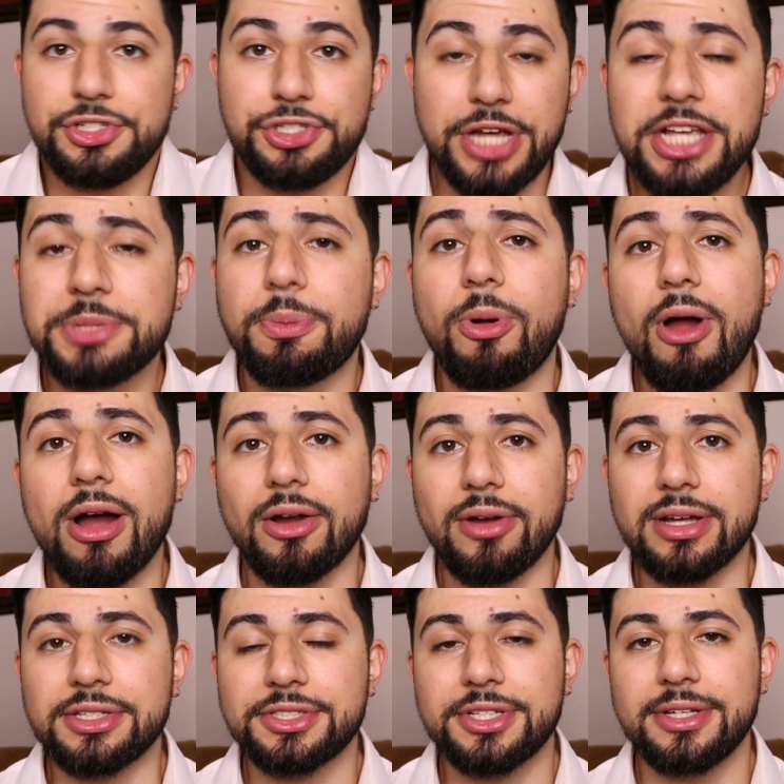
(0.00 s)
chase
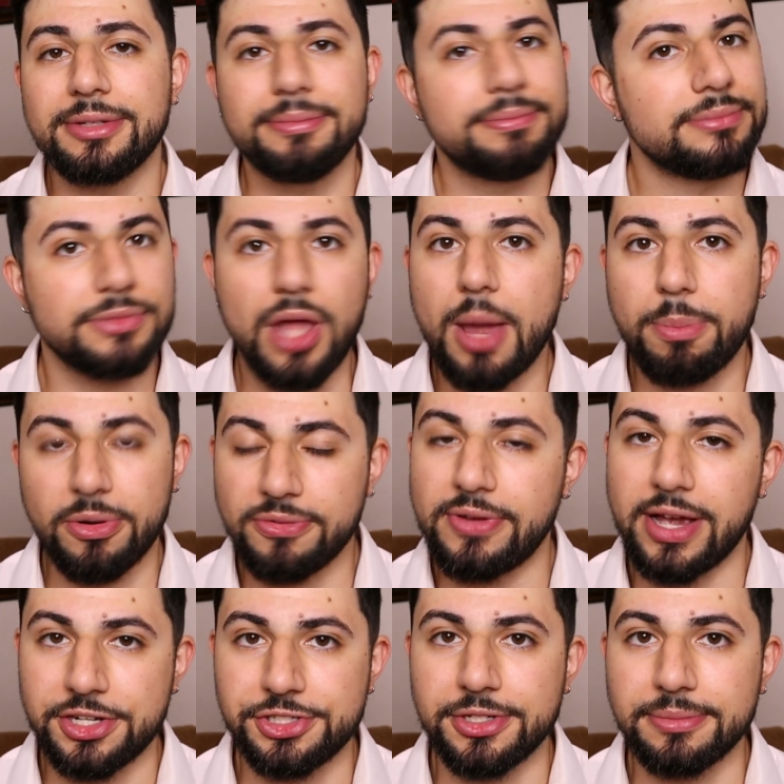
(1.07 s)
progress, not
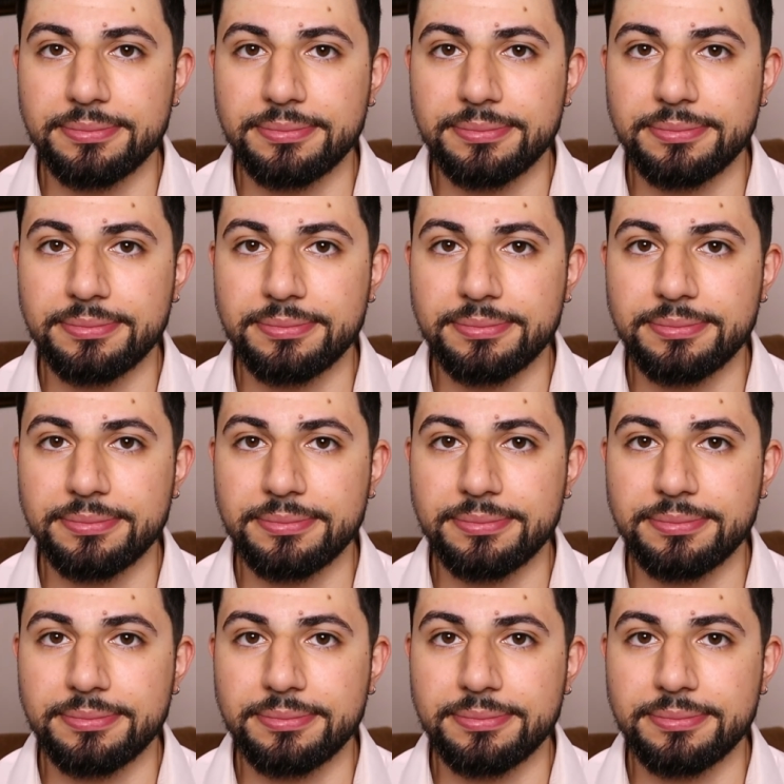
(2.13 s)
perfection.